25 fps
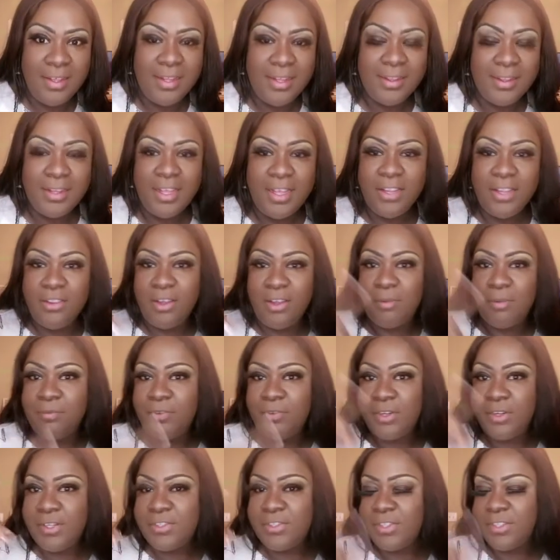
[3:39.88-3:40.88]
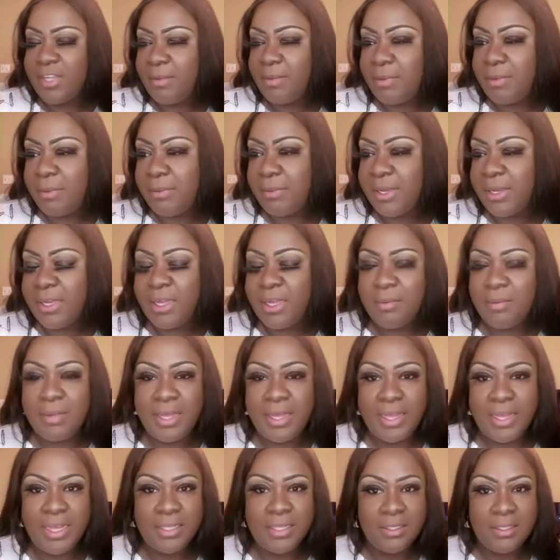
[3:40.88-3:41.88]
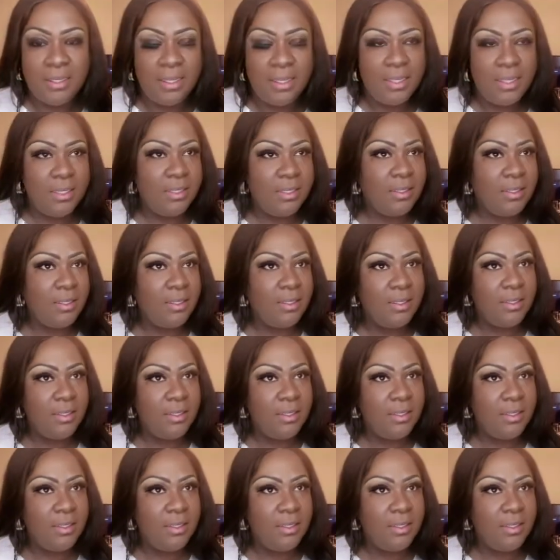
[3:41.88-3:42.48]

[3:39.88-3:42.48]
thank you. I'm finishing up my makeup. I had to like